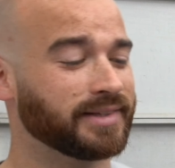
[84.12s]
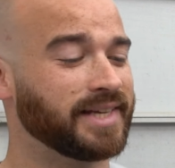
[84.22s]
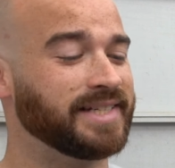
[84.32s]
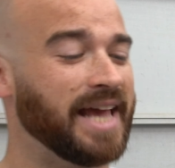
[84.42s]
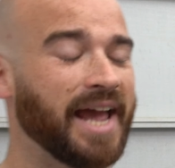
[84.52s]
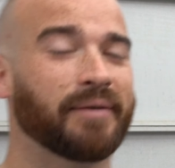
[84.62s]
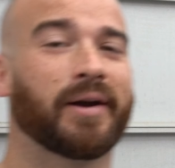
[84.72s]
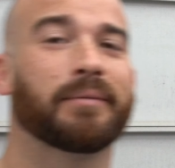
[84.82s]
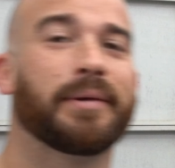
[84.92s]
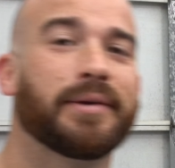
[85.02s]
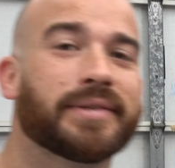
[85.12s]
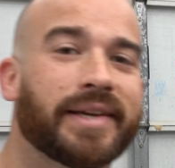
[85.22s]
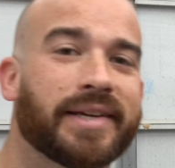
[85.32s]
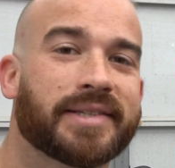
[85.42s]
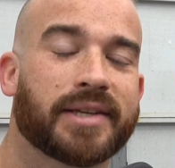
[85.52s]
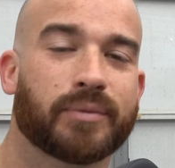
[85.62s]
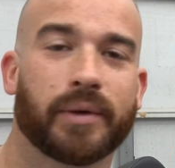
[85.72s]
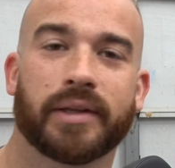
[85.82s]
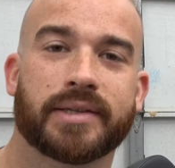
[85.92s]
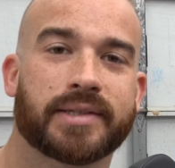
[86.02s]
today what I'm gonna be using is this
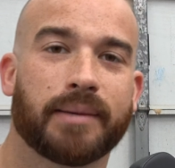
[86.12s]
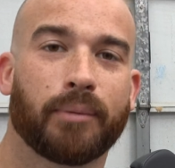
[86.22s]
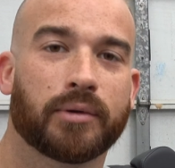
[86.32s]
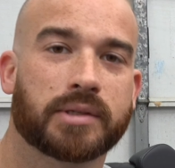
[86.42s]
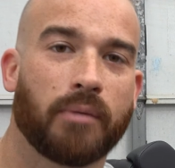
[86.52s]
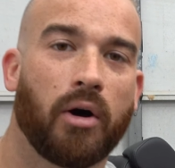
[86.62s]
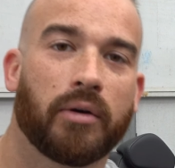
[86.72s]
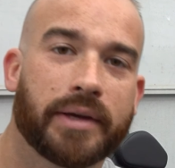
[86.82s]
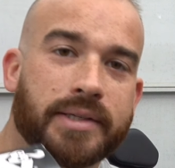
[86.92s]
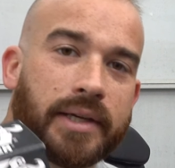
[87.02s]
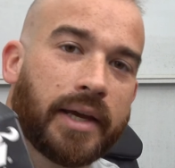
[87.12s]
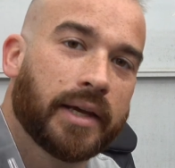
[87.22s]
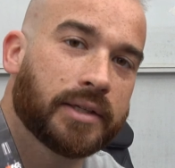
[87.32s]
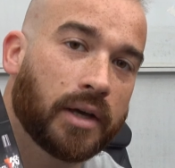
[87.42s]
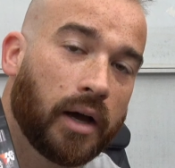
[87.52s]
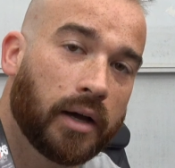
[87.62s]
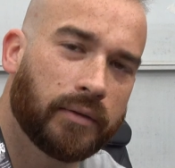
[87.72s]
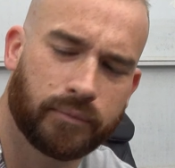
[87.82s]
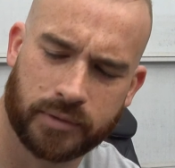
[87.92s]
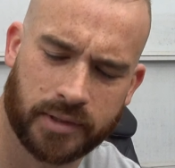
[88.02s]
really simple, small, easy kit,
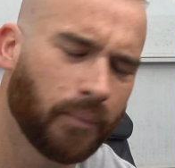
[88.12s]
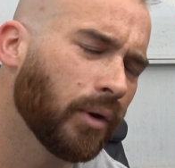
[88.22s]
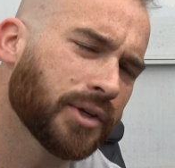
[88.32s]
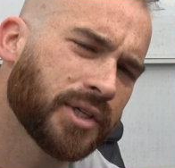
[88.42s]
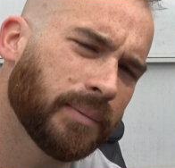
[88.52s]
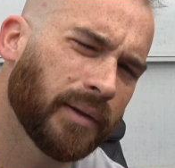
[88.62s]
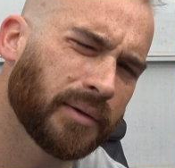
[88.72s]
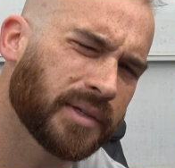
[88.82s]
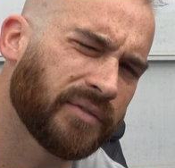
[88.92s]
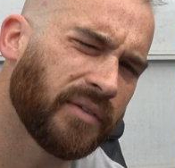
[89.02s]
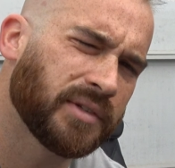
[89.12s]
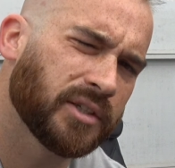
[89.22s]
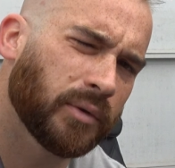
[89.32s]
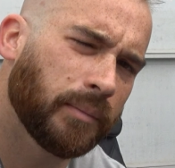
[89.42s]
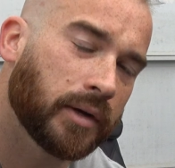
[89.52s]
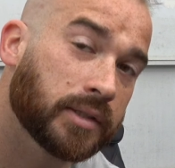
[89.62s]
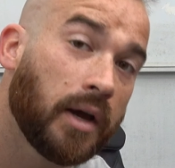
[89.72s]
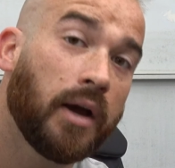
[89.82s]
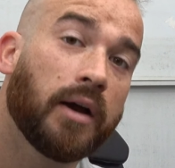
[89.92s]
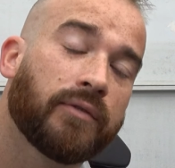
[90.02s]
uh, somewhat cheap. I think it was like 15, 20 bucks
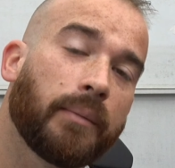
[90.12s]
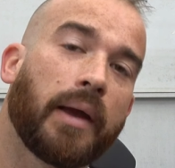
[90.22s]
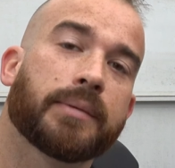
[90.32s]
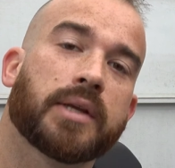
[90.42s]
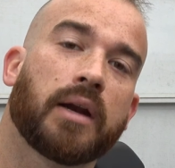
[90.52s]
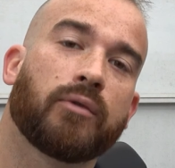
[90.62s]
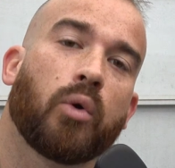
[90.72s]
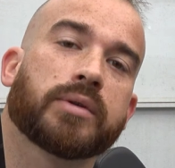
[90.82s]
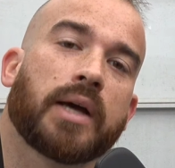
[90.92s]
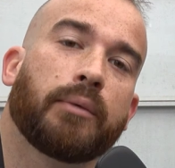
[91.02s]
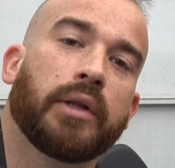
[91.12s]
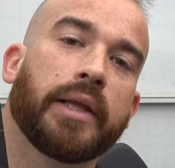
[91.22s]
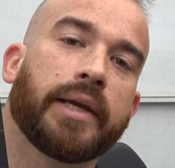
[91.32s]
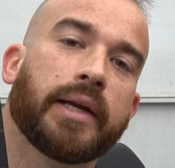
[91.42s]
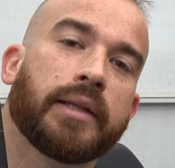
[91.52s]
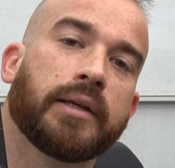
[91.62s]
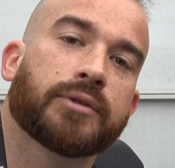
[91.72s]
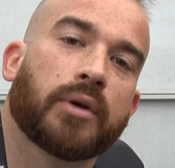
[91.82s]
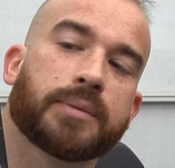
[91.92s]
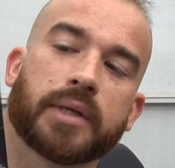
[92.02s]
from Amazon. Of course, I will link it in the
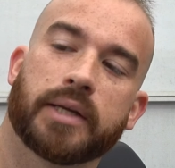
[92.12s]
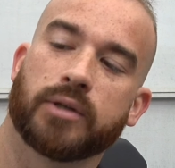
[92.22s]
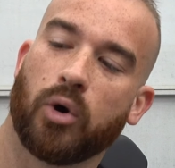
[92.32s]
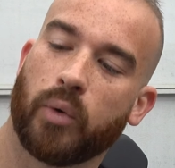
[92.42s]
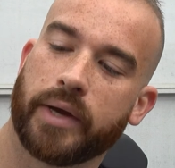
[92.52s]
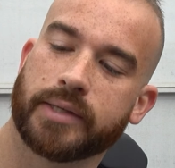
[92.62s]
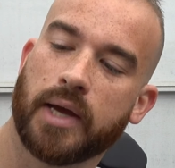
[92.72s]
description as always,